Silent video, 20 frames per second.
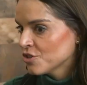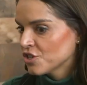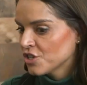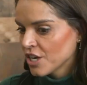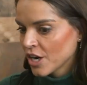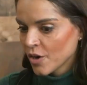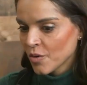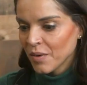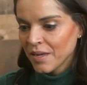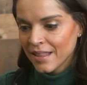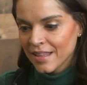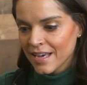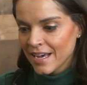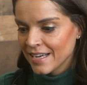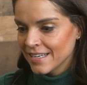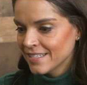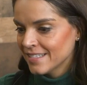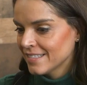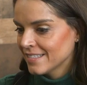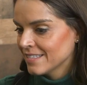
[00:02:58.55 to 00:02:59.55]
share with
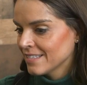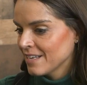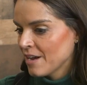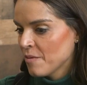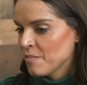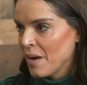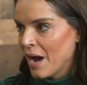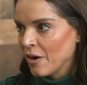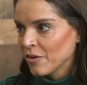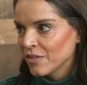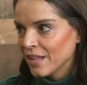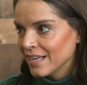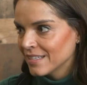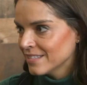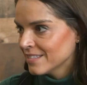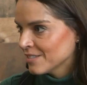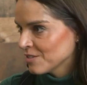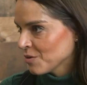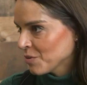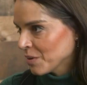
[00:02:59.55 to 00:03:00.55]
us about
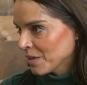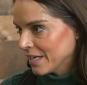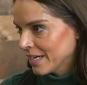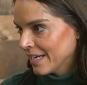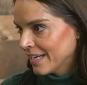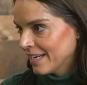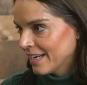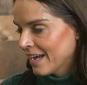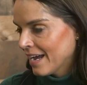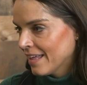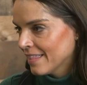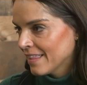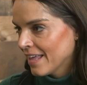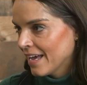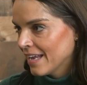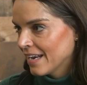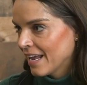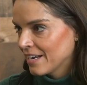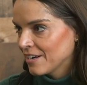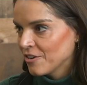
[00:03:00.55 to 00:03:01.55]
that story, and
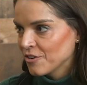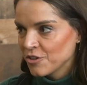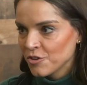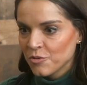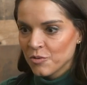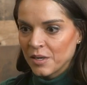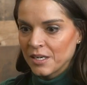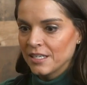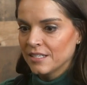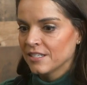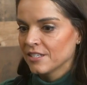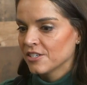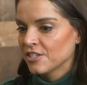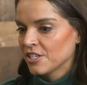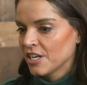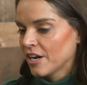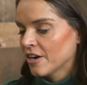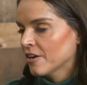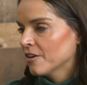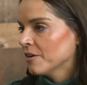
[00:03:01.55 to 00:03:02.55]
then I know you wanted to
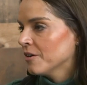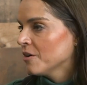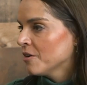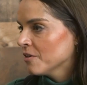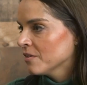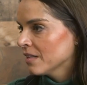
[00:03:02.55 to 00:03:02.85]
share,